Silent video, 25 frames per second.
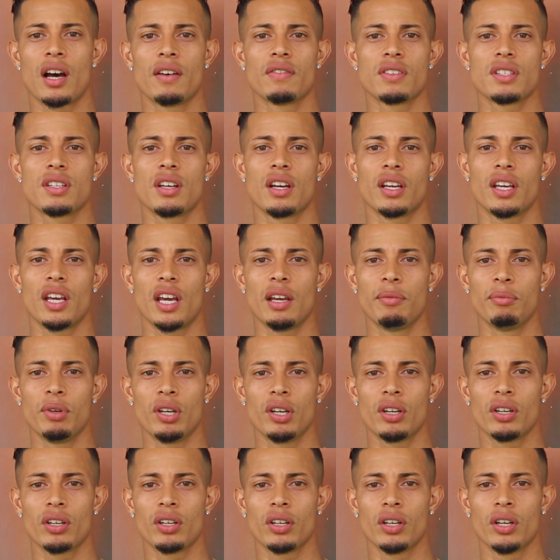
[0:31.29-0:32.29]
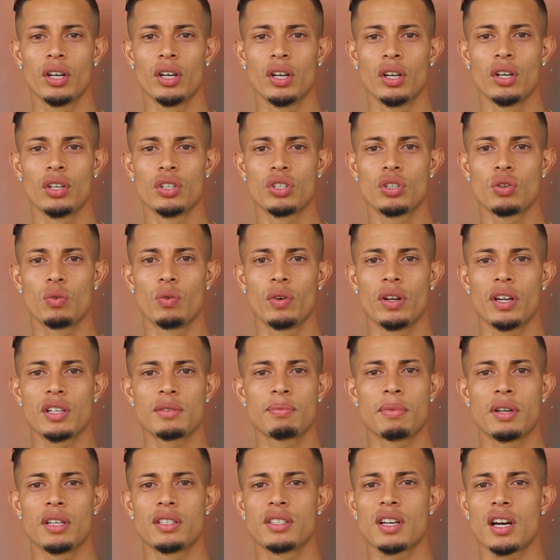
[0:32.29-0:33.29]
obviously I came here to win
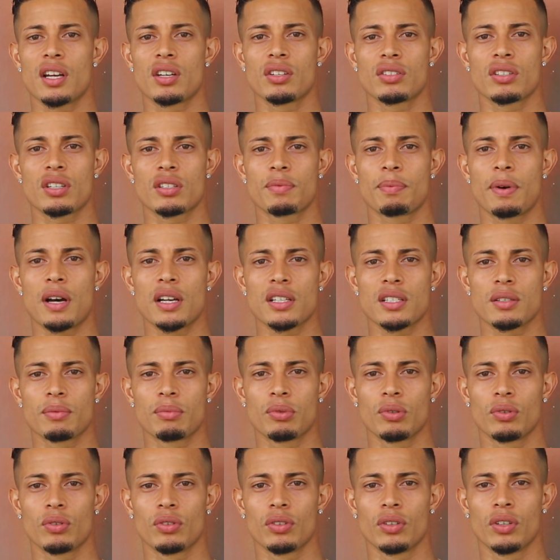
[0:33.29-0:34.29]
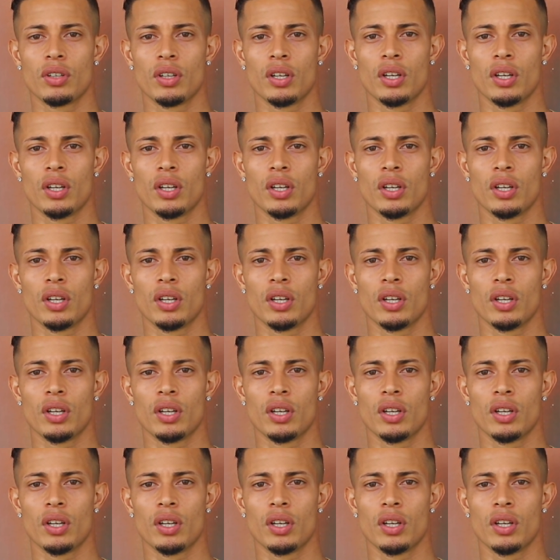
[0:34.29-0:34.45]
as many titles as possible.